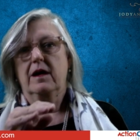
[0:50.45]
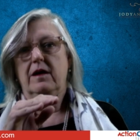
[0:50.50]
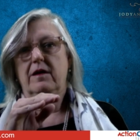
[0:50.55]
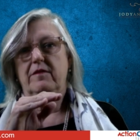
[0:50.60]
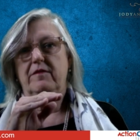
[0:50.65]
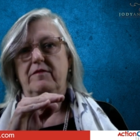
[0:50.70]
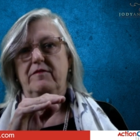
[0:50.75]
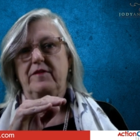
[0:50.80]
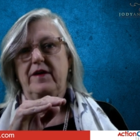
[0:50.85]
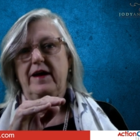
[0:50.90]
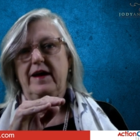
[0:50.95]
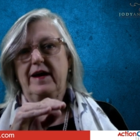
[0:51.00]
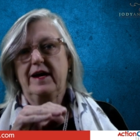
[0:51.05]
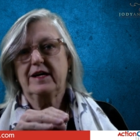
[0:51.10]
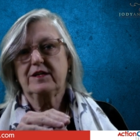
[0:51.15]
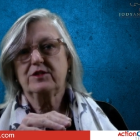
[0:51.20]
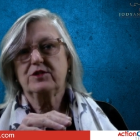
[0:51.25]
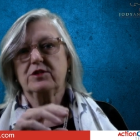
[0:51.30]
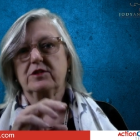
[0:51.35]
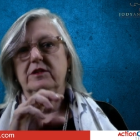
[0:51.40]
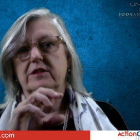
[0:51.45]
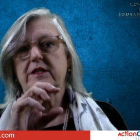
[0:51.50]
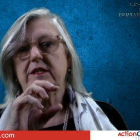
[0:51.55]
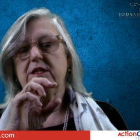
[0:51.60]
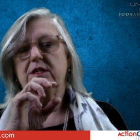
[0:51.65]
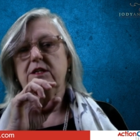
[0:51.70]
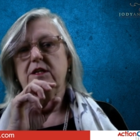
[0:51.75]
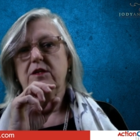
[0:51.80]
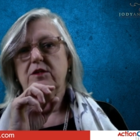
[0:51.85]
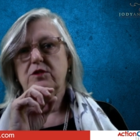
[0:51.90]
of
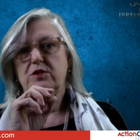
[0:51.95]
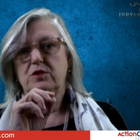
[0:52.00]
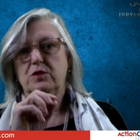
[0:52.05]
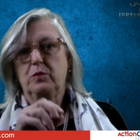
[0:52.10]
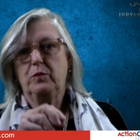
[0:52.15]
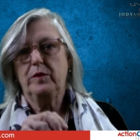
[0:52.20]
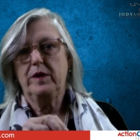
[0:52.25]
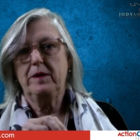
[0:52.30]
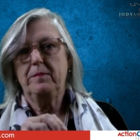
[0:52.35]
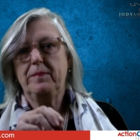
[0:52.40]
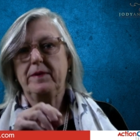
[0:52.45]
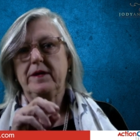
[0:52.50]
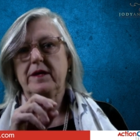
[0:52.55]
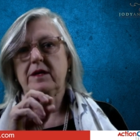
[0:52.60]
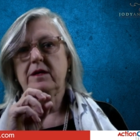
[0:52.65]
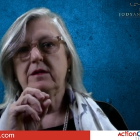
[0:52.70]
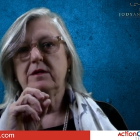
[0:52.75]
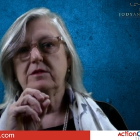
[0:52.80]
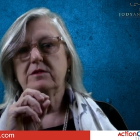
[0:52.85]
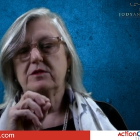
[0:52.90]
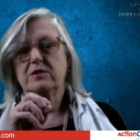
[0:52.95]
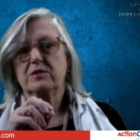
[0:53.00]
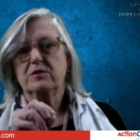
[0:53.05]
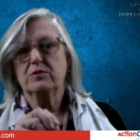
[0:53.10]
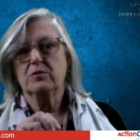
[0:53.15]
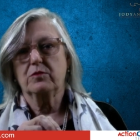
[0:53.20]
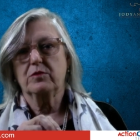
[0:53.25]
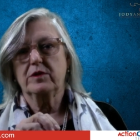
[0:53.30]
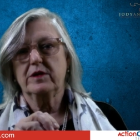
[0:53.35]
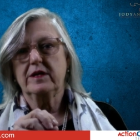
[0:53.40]
actually sweeping,
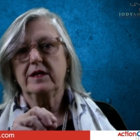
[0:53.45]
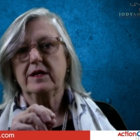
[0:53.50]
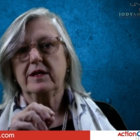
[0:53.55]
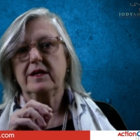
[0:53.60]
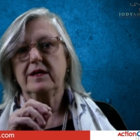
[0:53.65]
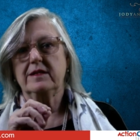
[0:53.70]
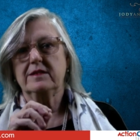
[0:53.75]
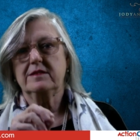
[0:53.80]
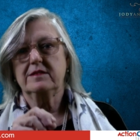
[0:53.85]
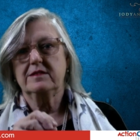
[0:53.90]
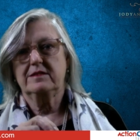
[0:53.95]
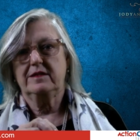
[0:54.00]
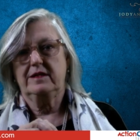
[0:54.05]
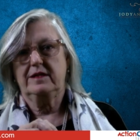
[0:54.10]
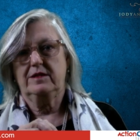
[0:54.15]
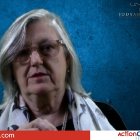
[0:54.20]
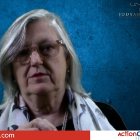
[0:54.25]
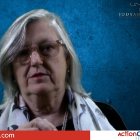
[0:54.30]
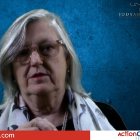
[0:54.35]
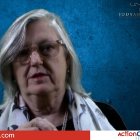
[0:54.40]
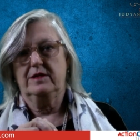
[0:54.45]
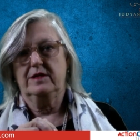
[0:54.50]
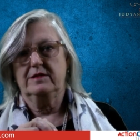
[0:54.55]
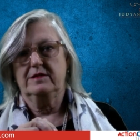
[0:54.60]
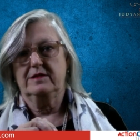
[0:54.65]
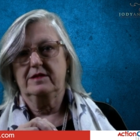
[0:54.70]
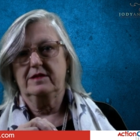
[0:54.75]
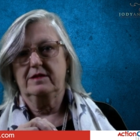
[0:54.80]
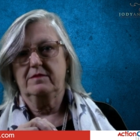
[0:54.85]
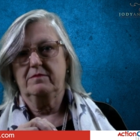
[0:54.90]
sorting, and
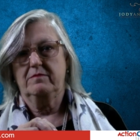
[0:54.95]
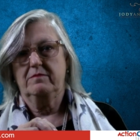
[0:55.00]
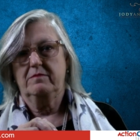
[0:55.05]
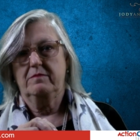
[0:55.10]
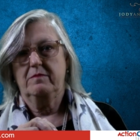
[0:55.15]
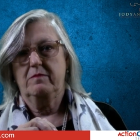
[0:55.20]
standardizing